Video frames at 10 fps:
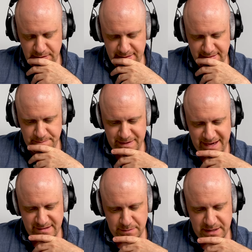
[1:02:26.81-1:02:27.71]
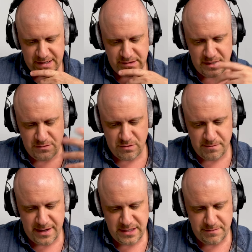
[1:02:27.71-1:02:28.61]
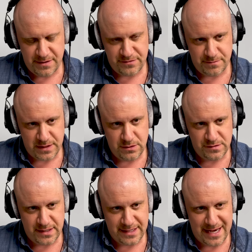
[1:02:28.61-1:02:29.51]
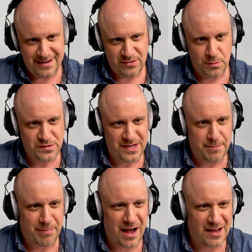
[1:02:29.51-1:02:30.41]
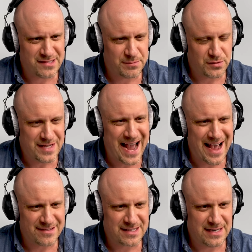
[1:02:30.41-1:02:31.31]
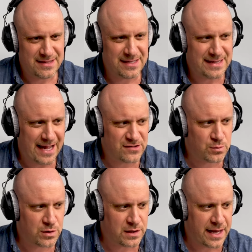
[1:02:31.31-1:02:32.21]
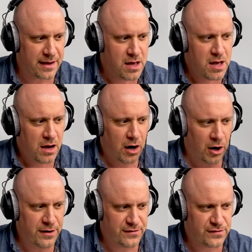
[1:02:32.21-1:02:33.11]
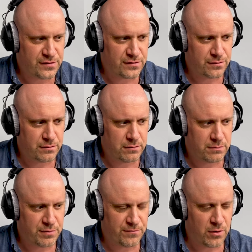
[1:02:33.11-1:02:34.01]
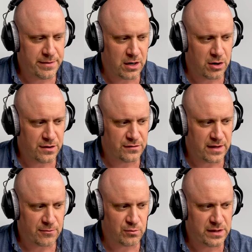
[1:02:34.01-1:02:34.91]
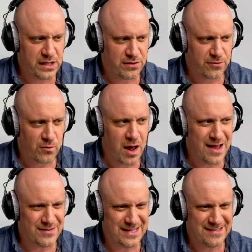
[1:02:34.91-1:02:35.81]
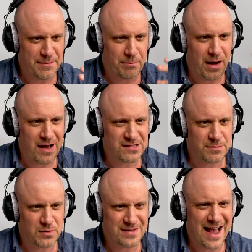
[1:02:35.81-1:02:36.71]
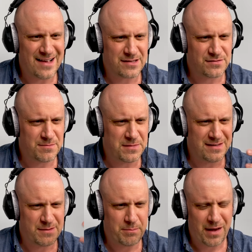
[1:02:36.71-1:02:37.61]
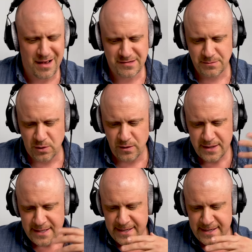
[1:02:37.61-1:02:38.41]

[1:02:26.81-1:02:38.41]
it's amazing because it reminded me of something you said, Ken, it's almost an impossible task. And I think that's where like artists, performing artists, like really thrive in these impossible tasks, if something's impossible.